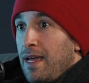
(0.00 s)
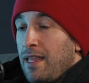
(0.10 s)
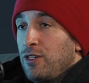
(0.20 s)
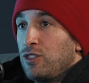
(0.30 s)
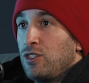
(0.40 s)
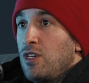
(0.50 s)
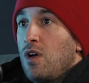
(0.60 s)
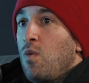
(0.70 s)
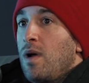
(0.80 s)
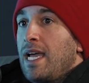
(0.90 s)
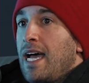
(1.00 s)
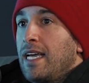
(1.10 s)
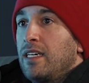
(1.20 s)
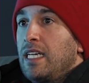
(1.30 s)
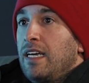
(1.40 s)
And there's no way I
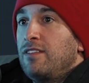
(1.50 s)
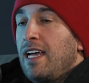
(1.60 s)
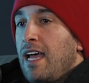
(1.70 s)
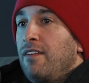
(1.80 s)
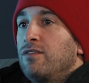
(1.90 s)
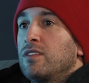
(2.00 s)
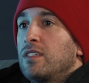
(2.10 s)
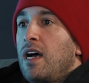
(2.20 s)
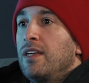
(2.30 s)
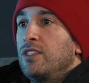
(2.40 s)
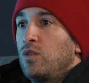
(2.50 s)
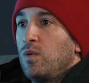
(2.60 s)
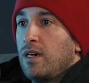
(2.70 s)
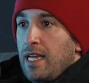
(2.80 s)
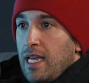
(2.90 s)
could have ever gotten to
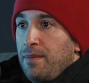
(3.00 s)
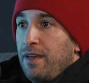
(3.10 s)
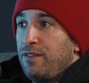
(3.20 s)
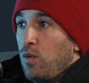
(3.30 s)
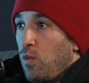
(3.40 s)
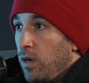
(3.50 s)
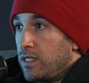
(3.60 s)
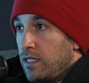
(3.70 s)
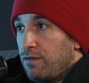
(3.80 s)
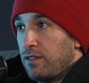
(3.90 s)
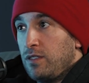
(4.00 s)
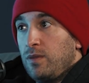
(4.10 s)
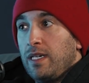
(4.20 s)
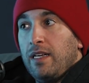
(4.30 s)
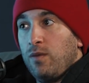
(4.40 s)
where I am if it wasn't for
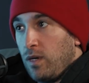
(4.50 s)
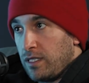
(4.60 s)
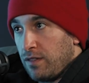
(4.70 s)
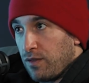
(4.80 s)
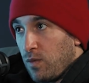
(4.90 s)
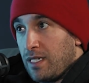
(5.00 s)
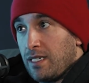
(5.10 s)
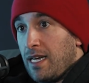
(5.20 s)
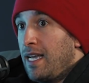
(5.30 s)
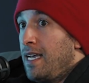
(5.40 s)
Louie and it wasn't for Westside